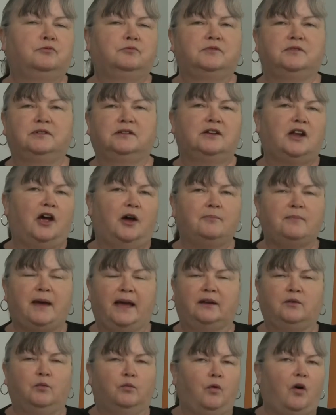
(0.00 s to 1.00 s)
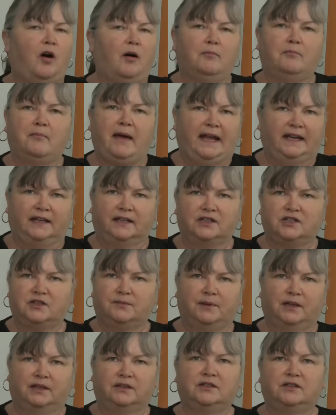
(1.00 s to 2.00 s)
no matter what
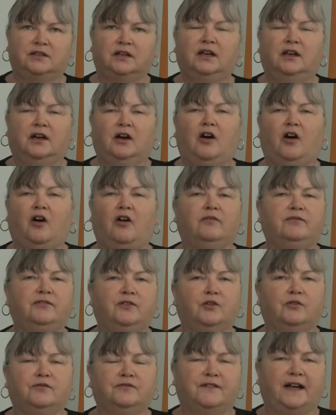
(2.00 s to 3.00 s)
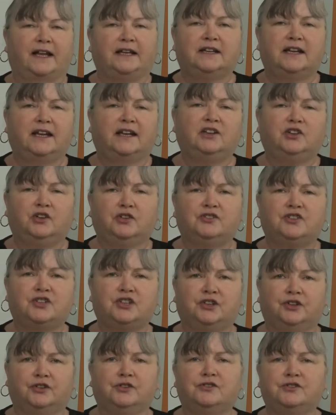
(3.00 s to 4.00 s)
management of your funding you
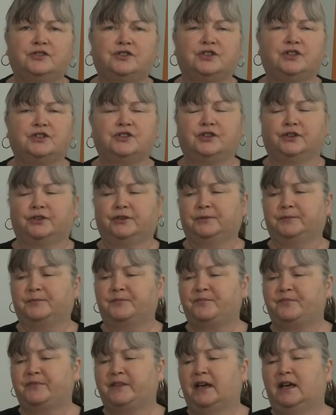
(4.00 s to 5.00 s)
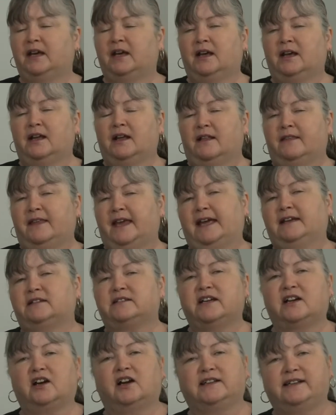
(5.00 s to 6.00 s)
choose to do. The
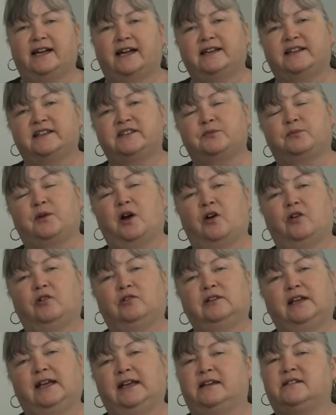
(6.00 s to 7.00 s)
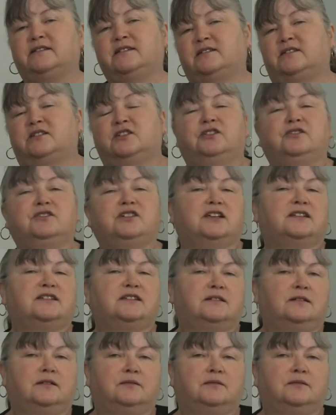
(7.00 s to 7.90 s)
NDIA's role is to just